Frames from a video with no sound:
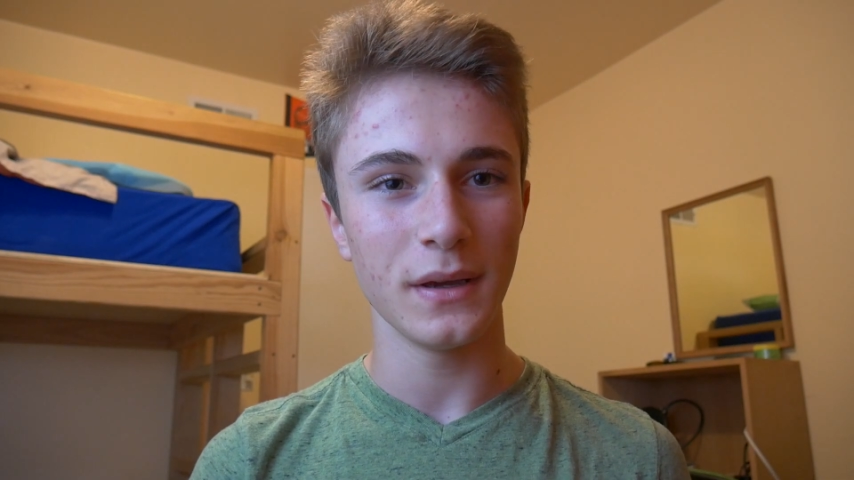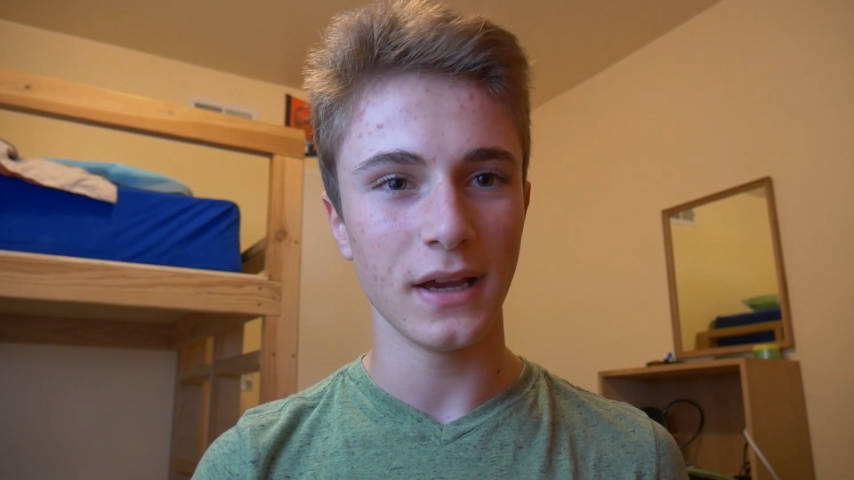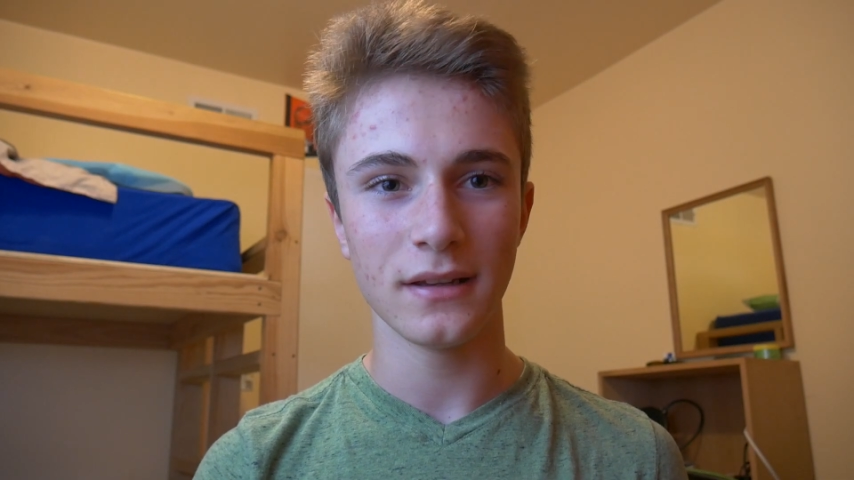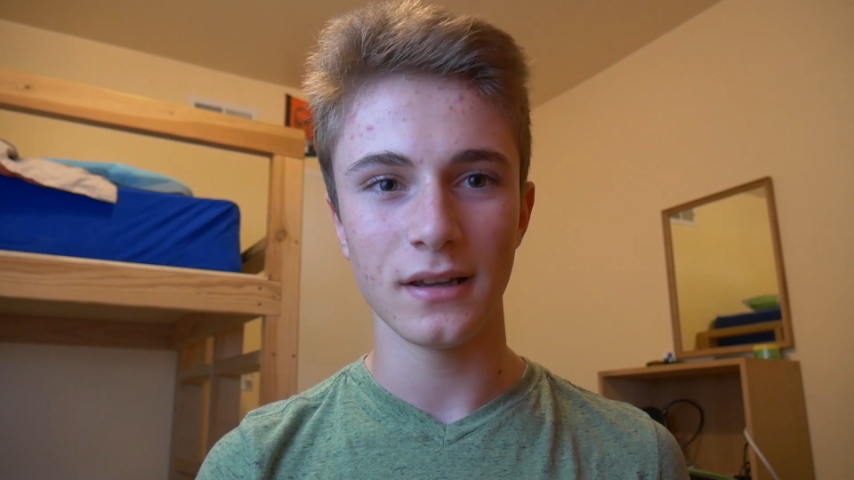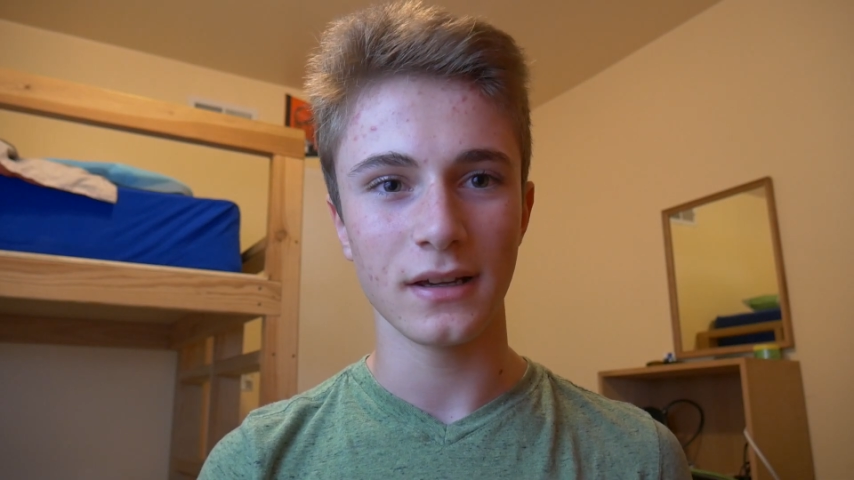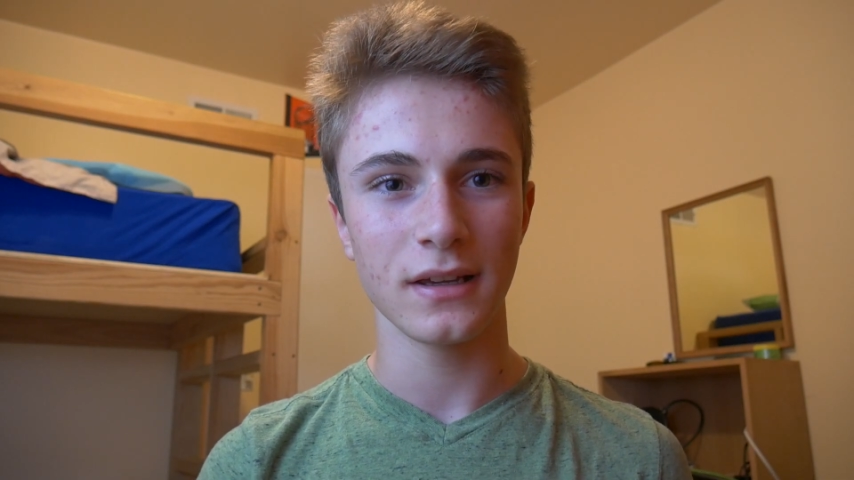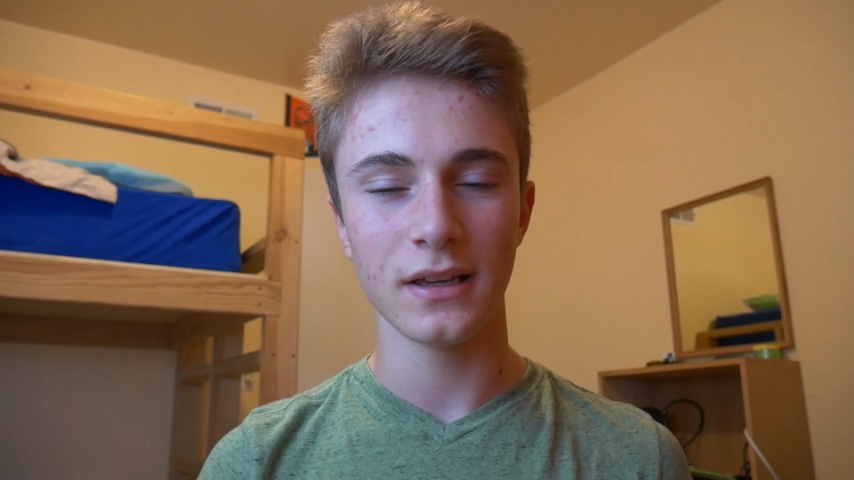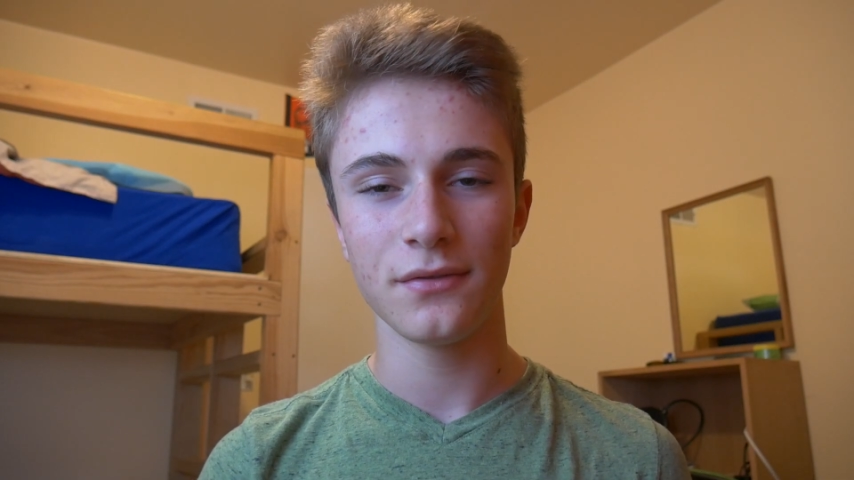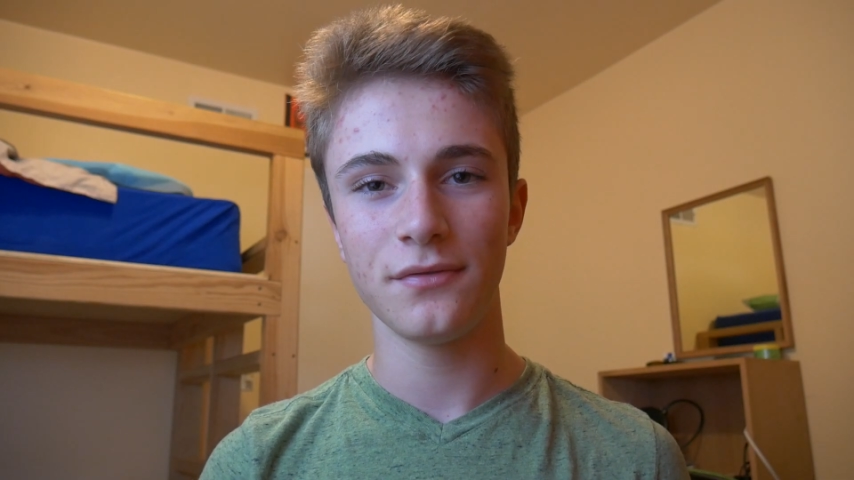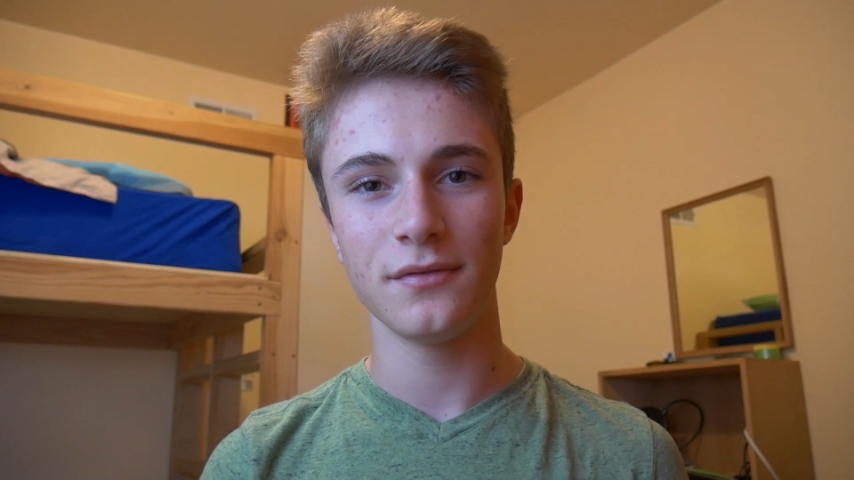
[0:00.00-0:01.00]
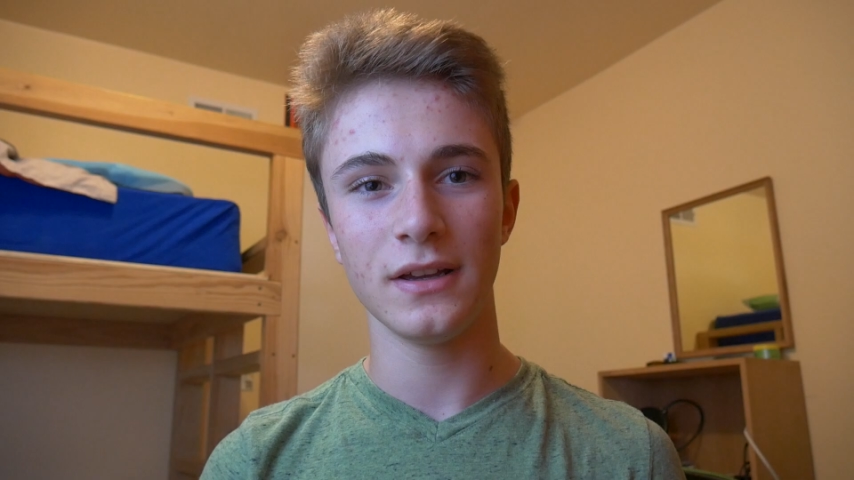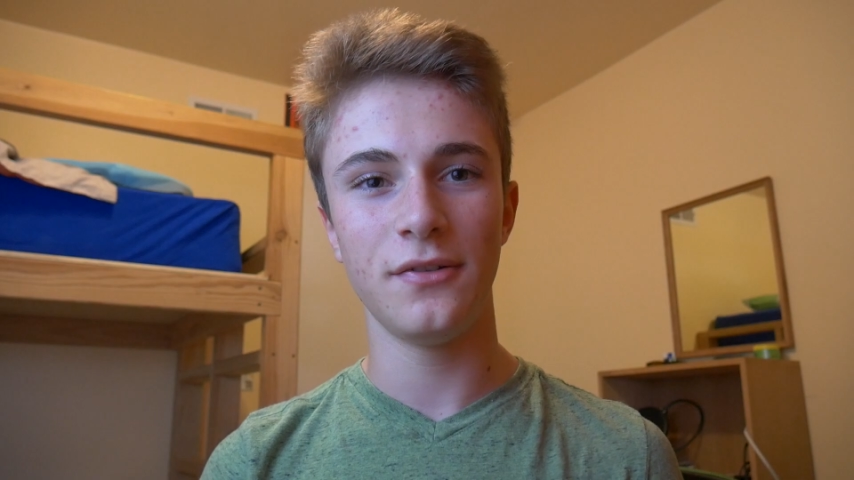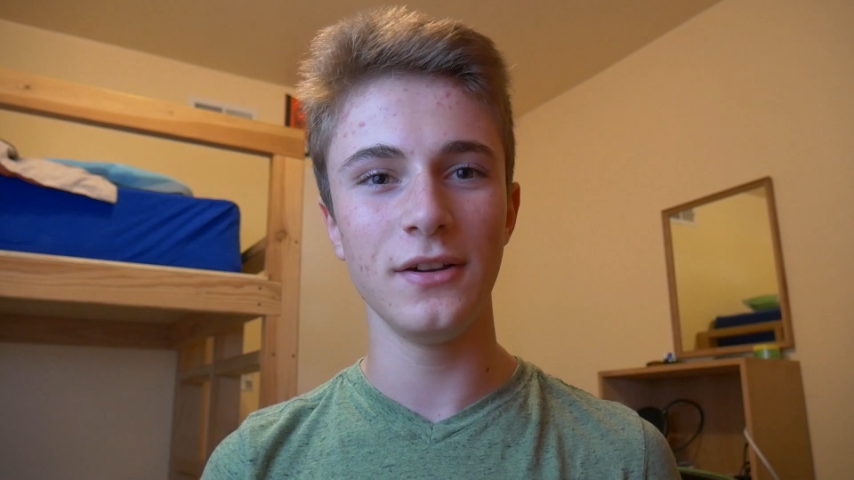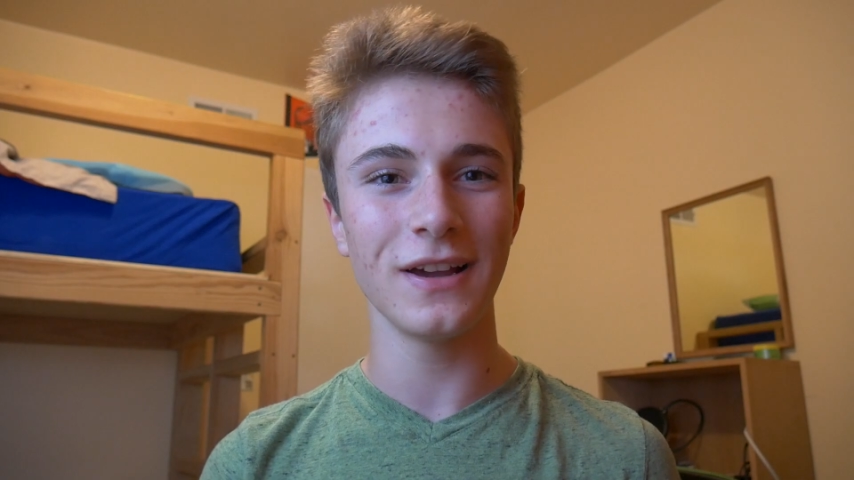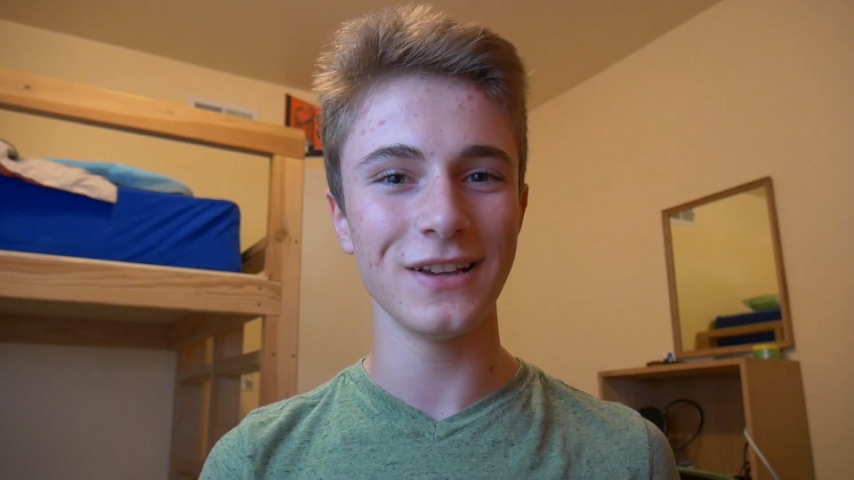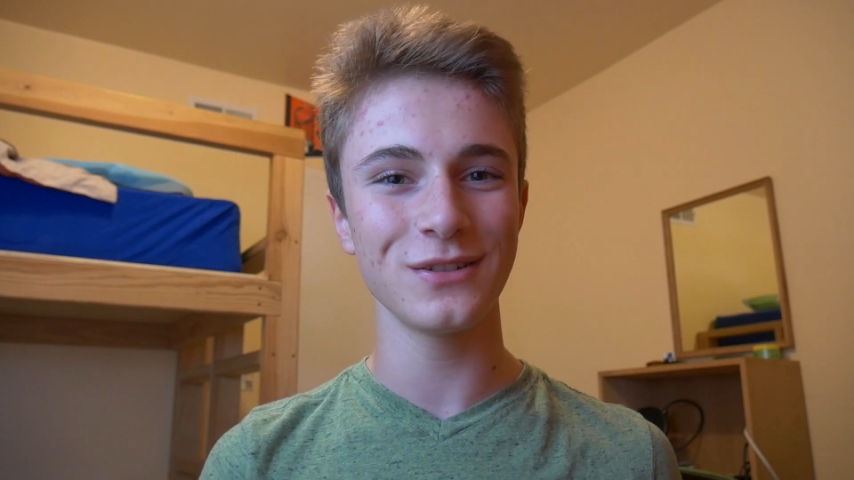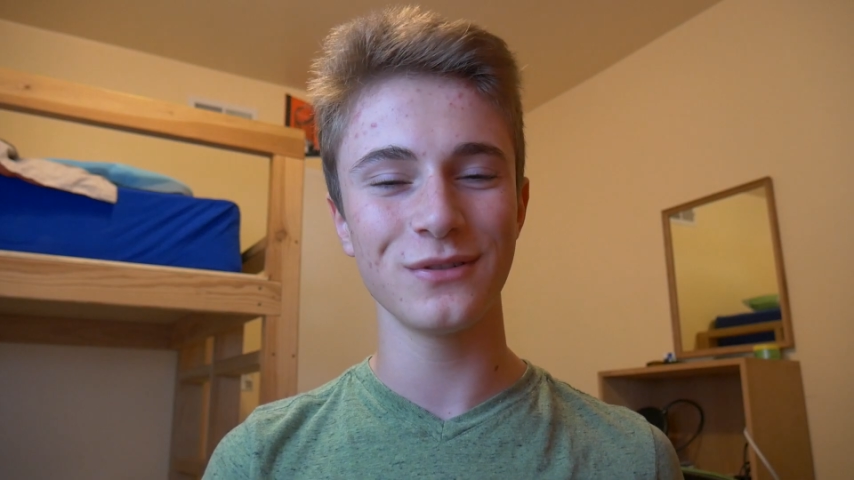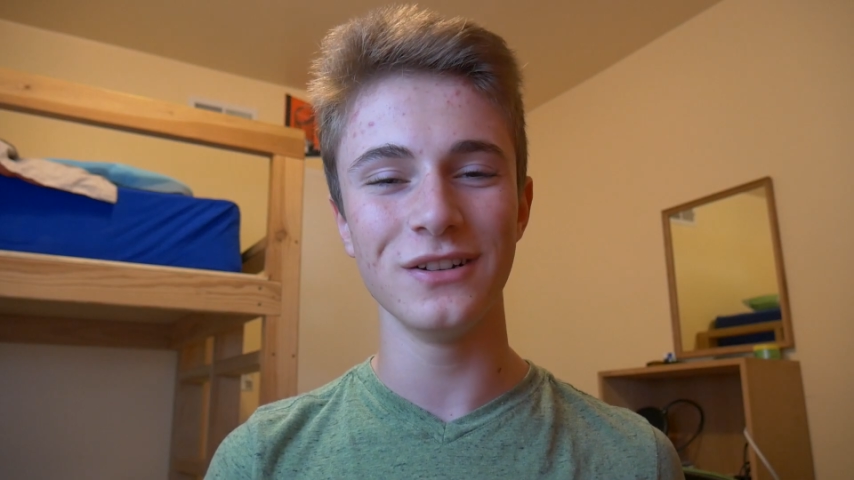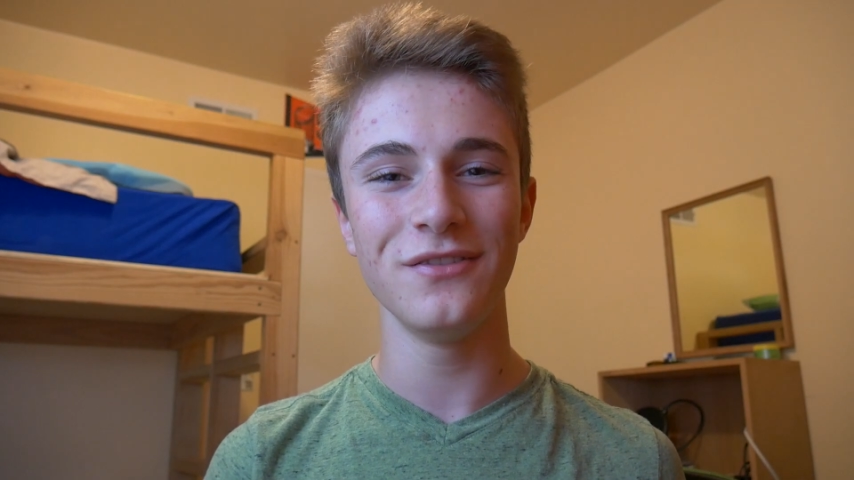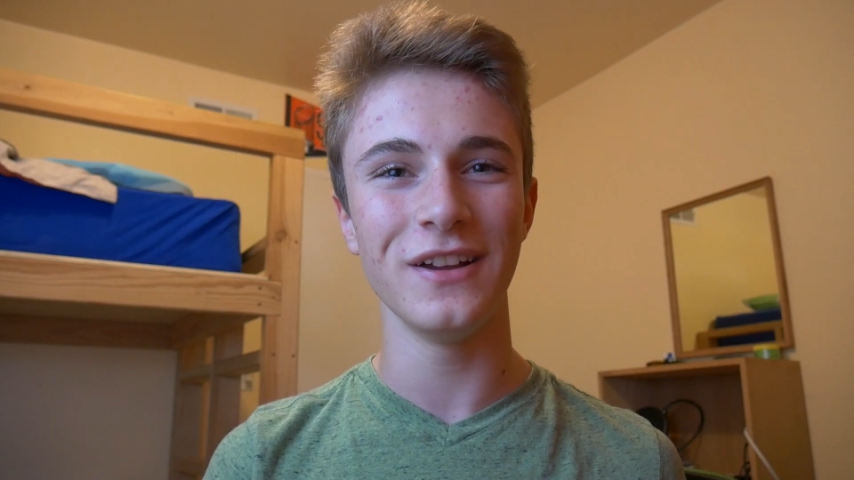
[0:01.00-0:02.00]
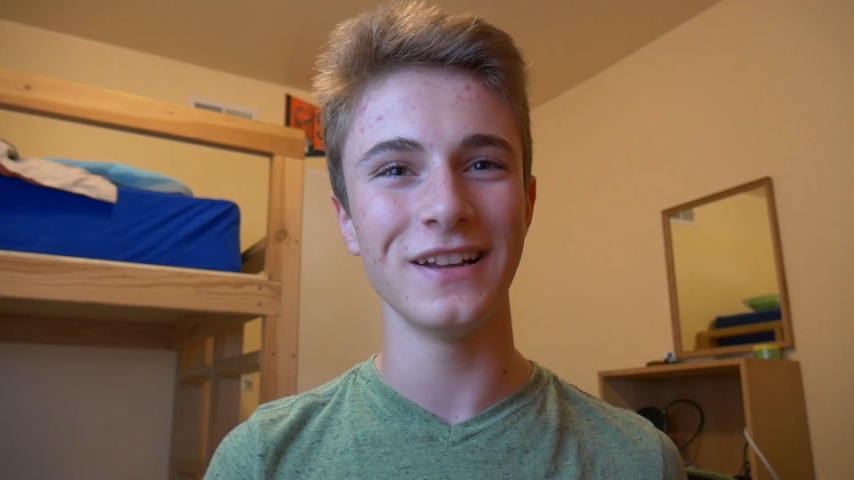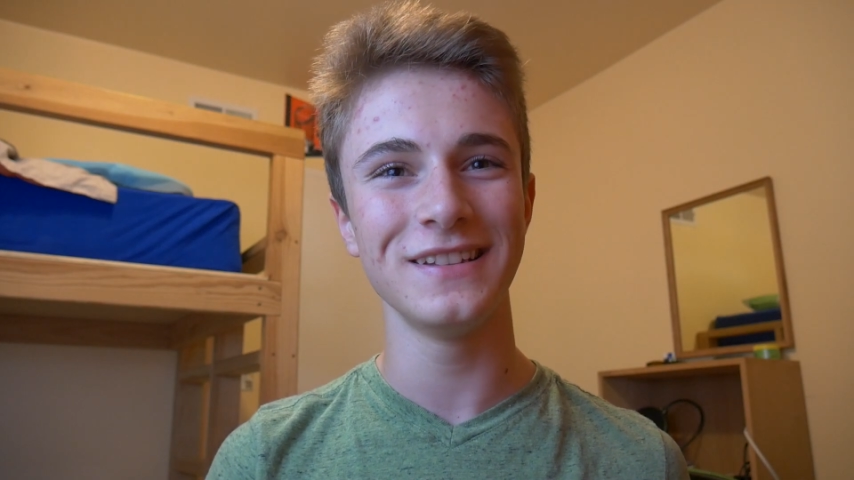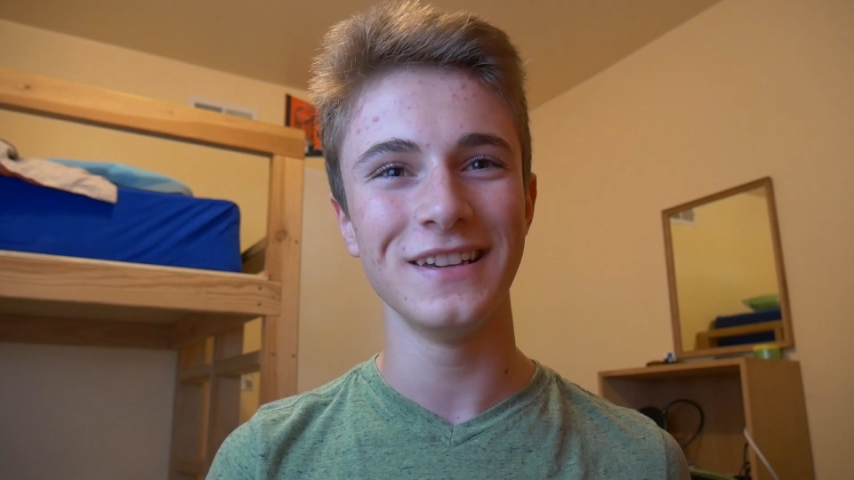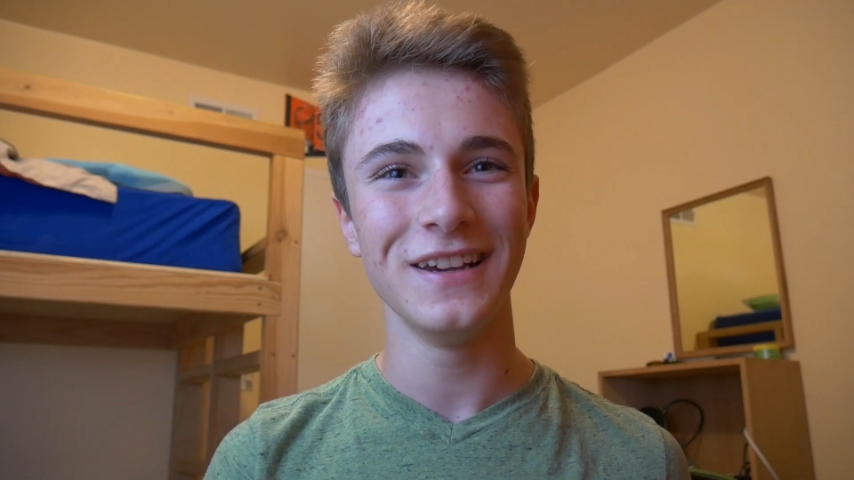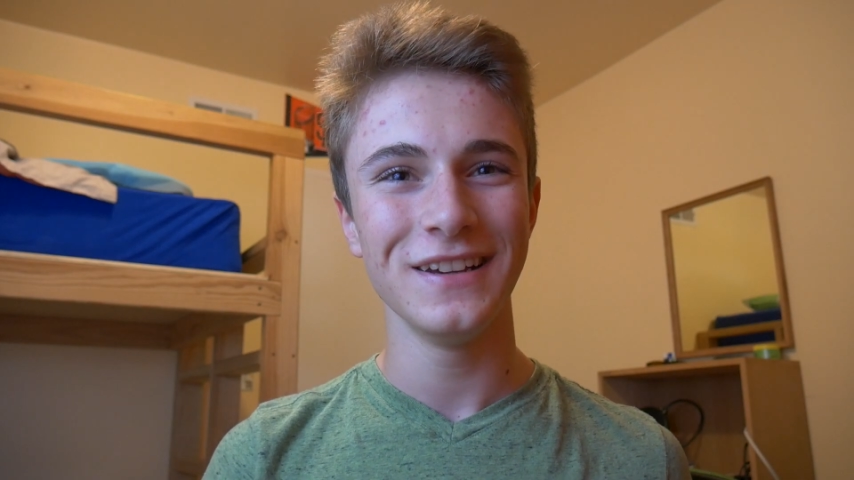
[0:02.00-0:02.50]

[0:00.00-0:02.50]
and like if you guys are real fans,